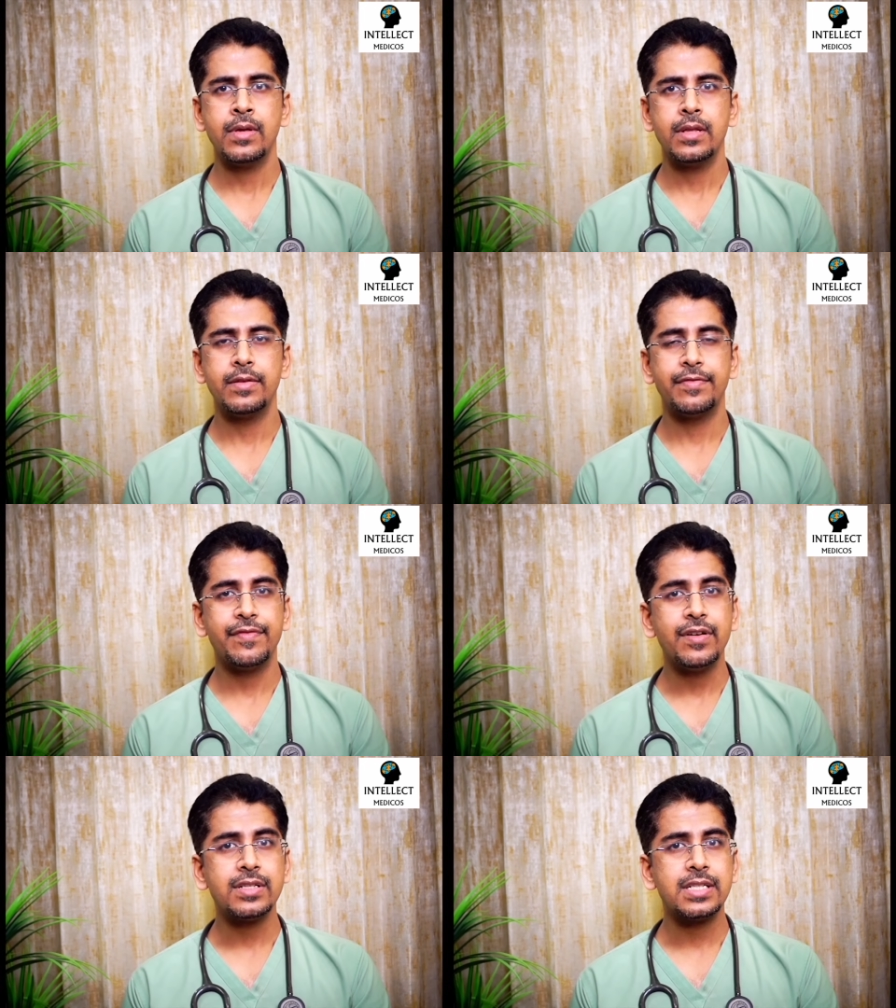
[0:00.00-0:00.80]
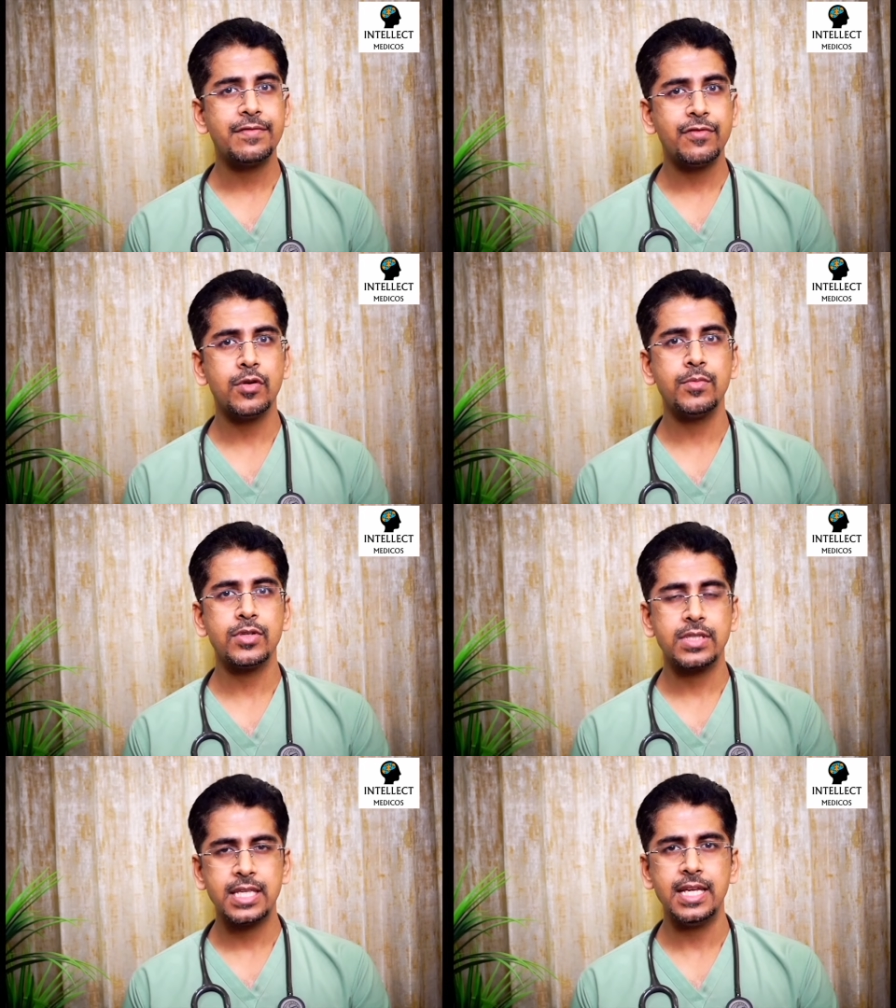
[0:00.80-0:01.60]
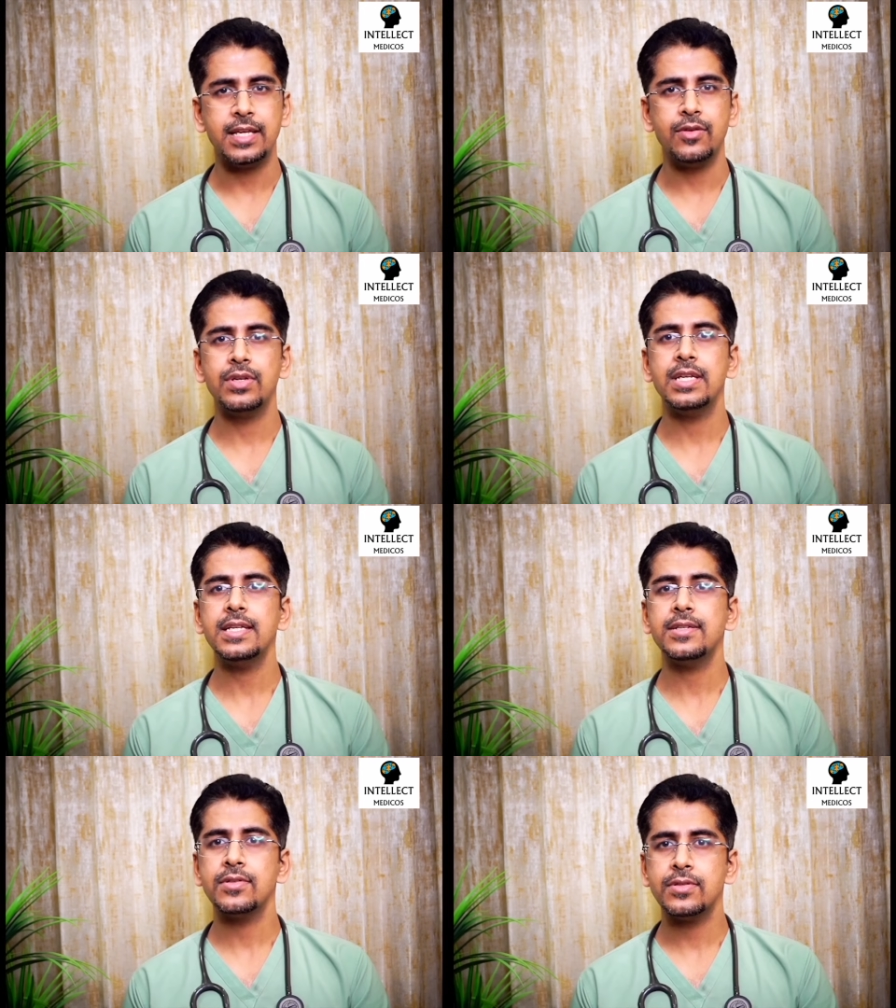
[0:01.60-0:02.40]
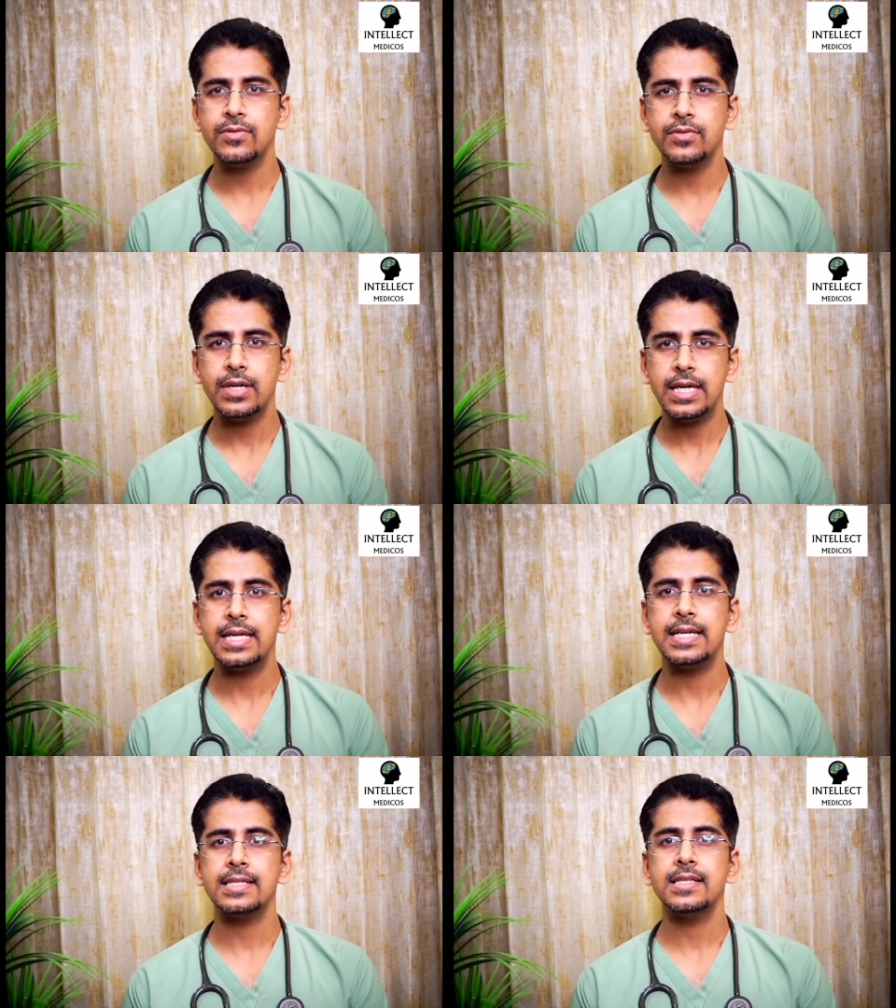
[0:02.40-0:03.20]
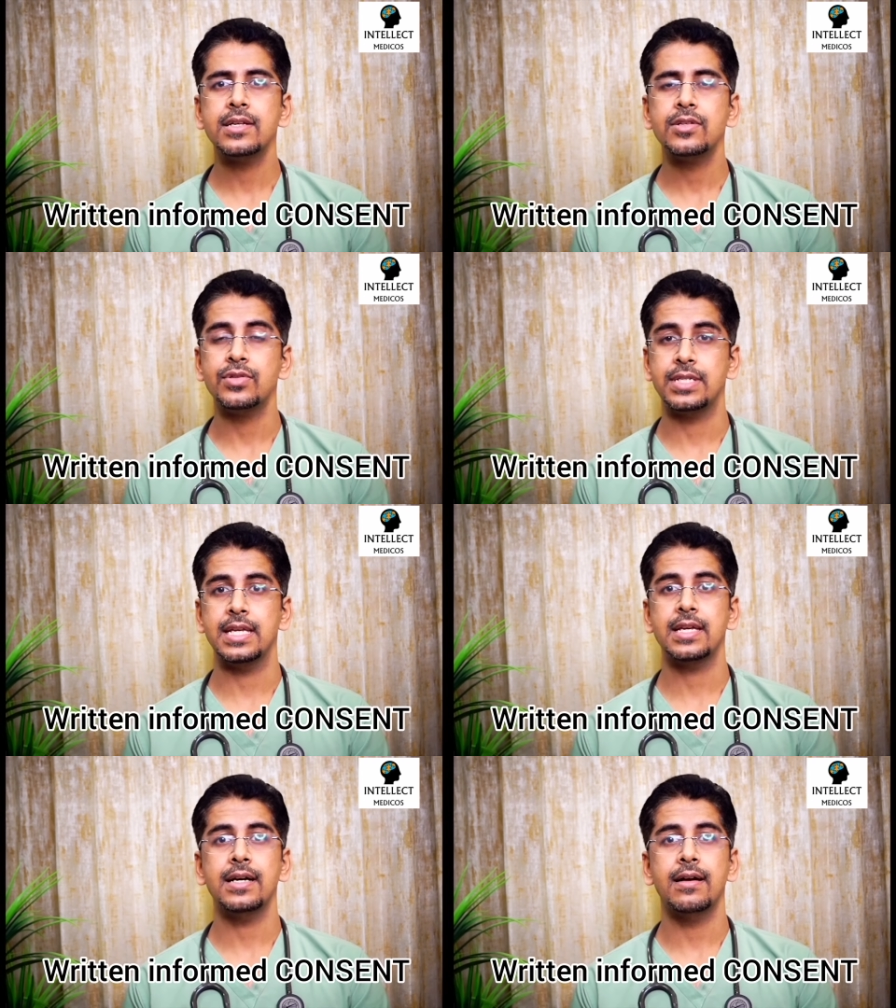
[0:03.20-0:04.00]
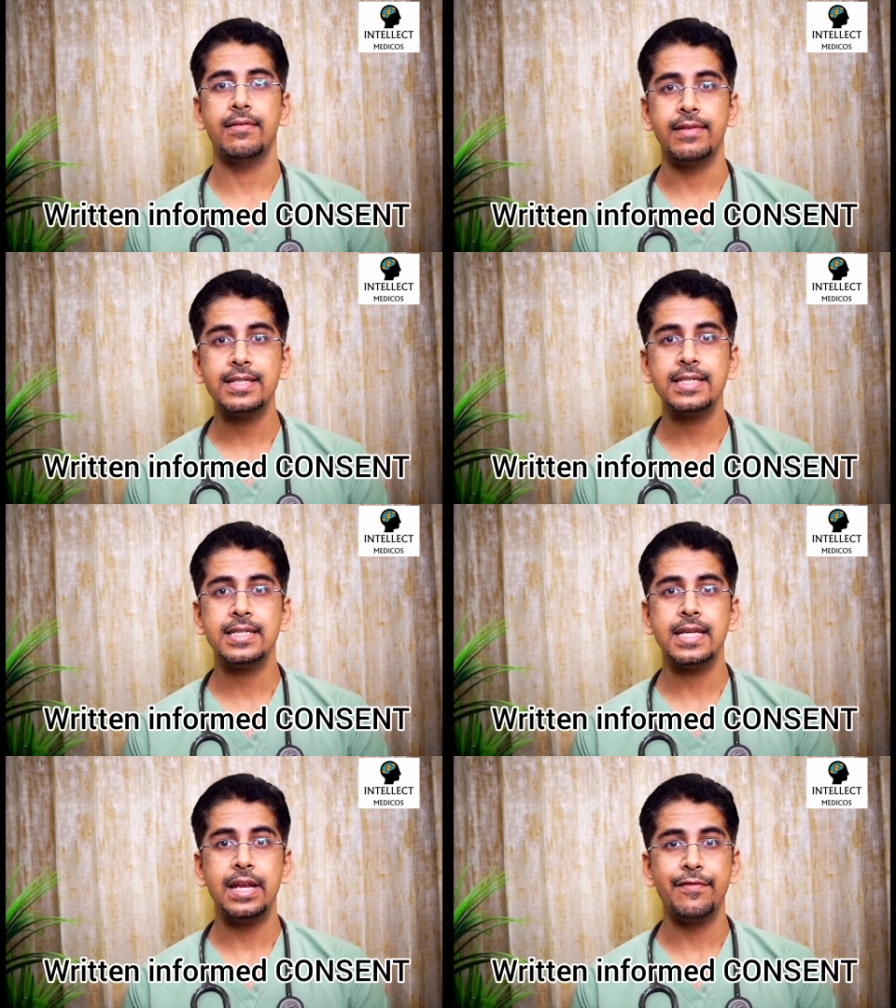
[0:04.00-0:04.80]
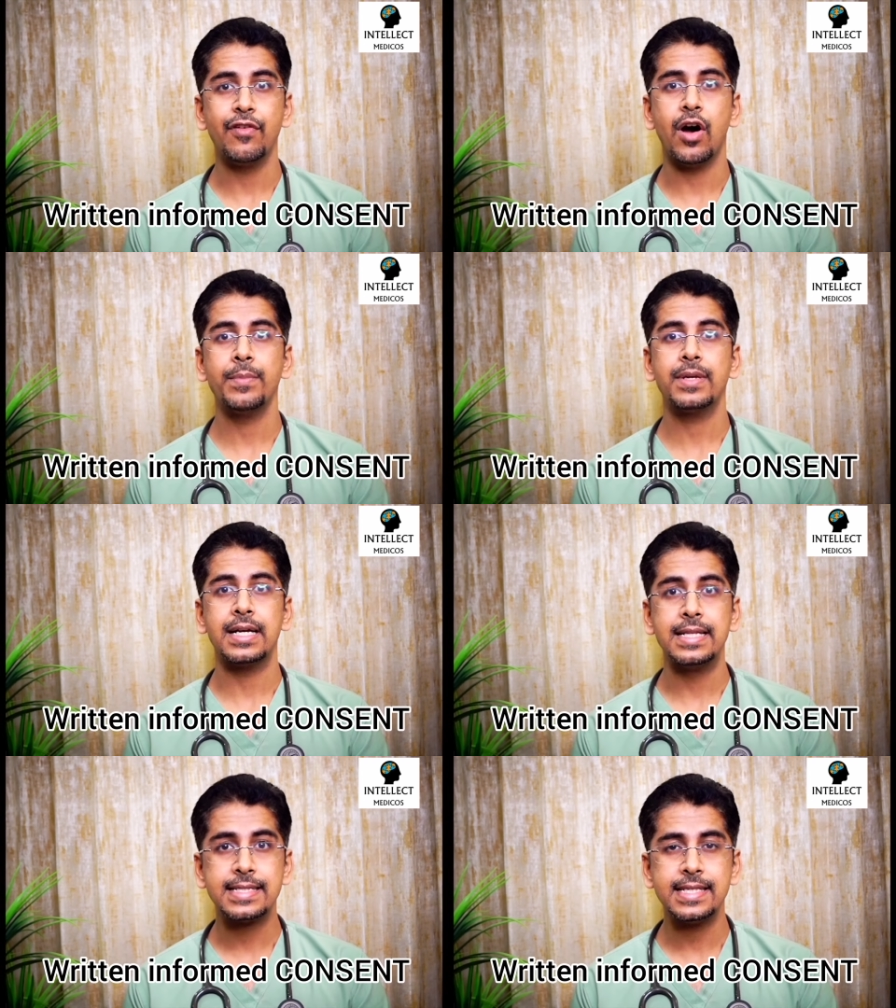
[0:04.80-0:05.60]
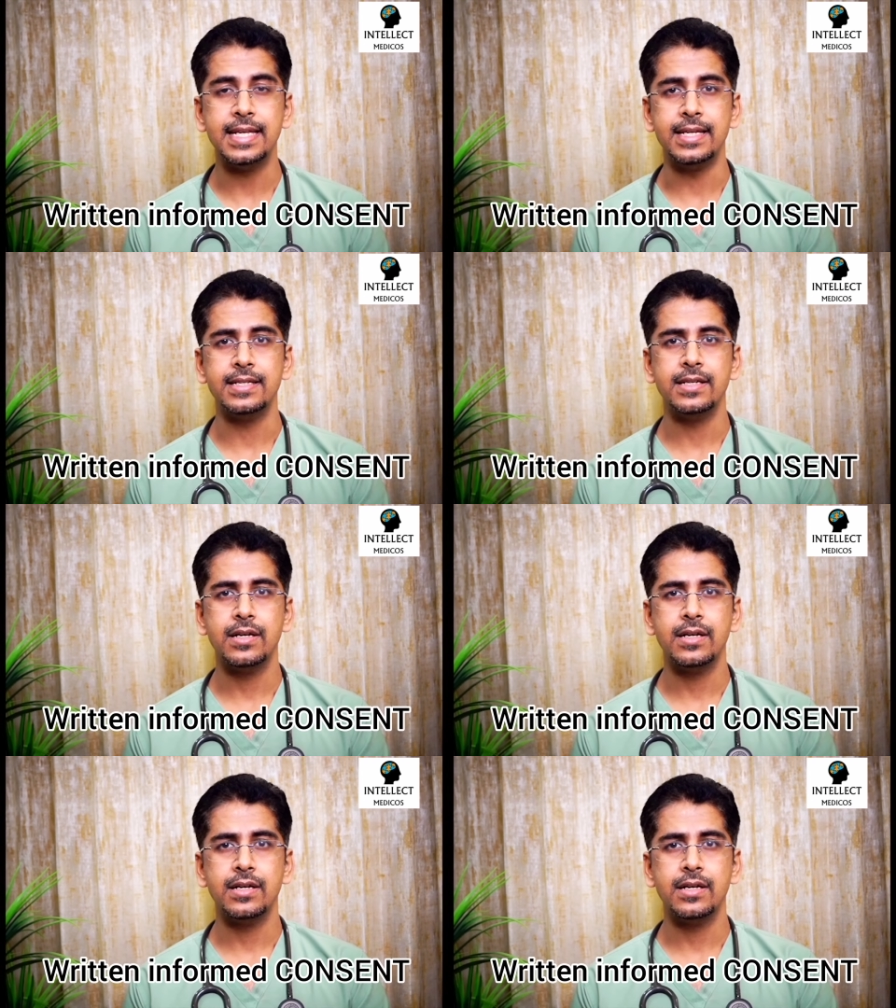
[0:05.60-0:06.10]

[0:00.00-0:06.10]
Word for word: the first and foremost thing you need to do is to take a written informed consent